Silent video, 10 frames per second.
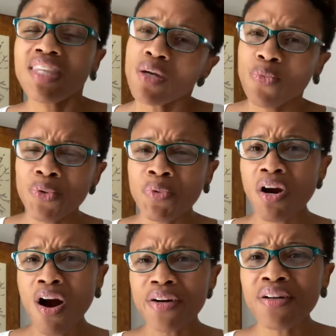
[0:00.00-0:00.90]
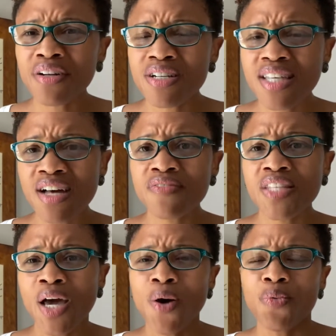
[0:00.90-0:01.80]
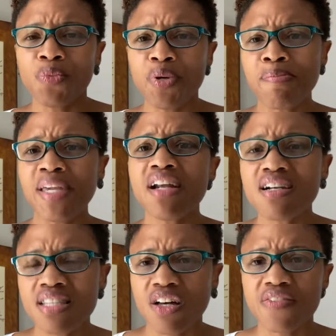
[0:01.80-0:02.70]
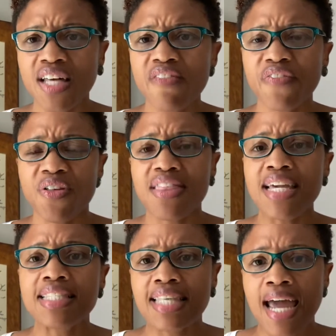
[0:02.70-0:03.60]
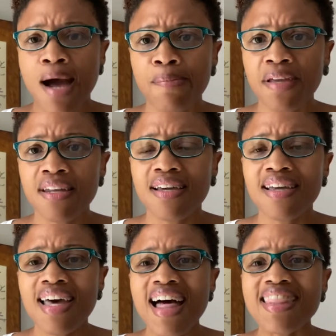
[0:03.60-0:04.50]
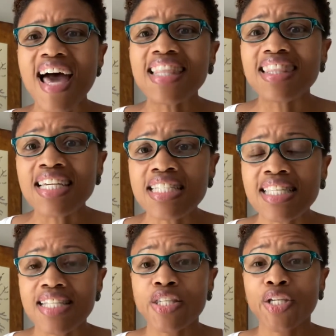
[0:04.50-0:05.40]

When we're hard on ourselves, when we beat ourselves up for things that happen, that leads us to